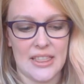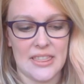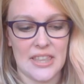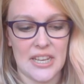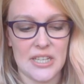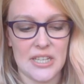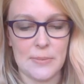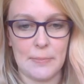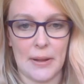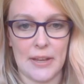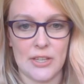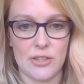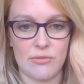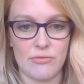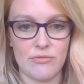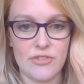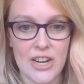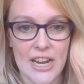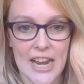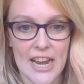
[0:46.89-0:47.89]
"This place
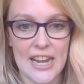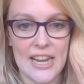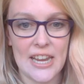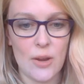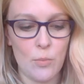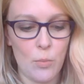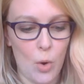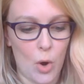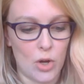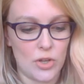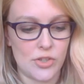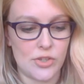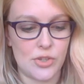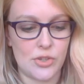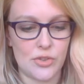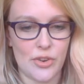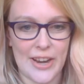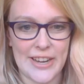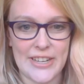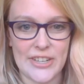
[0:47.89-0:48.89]
really was
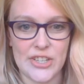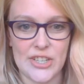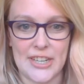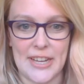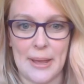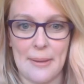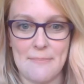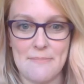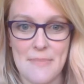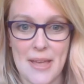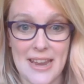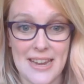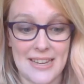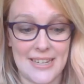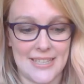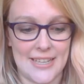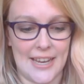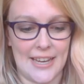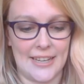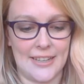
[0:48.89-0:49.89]
strangely
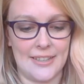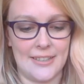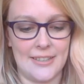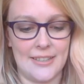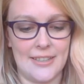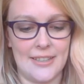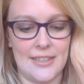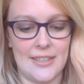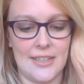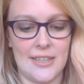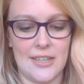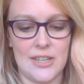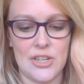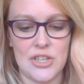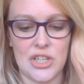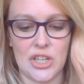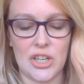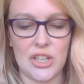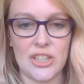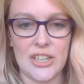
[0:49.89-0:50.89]
amazing."
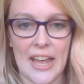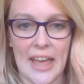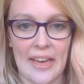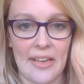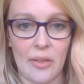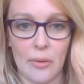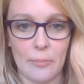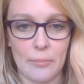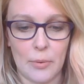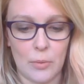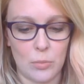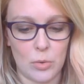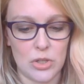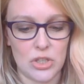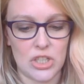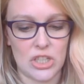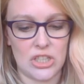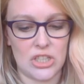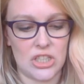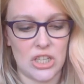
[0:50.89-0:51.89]
She couldn't help but
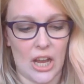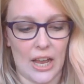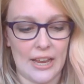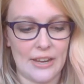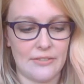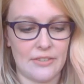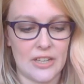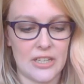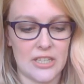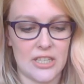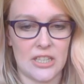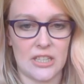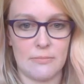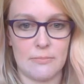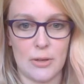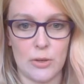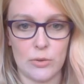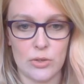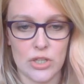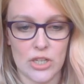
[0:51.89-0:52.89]
want to dive into the
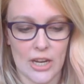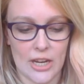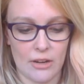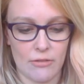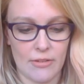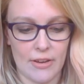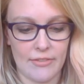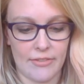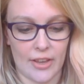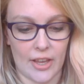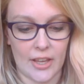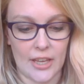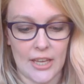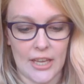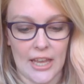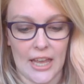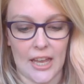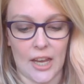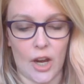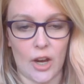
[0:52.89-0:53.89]
milkshake river
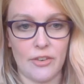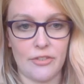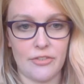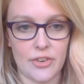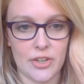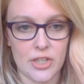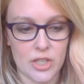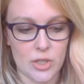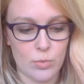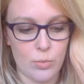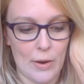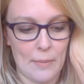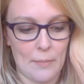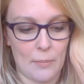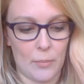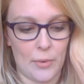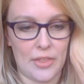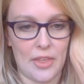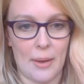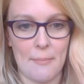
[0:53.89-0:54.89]
and go for a
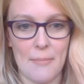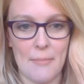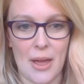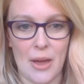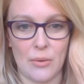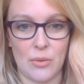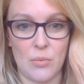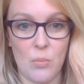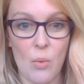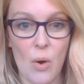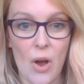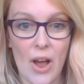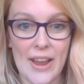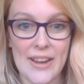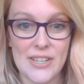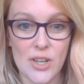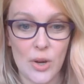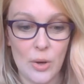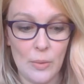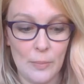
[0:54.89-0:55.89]
swim with her mouth
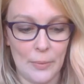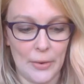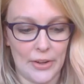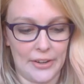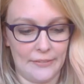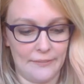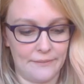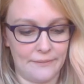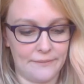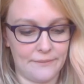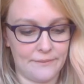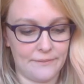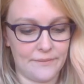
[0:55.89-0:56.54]
wide open.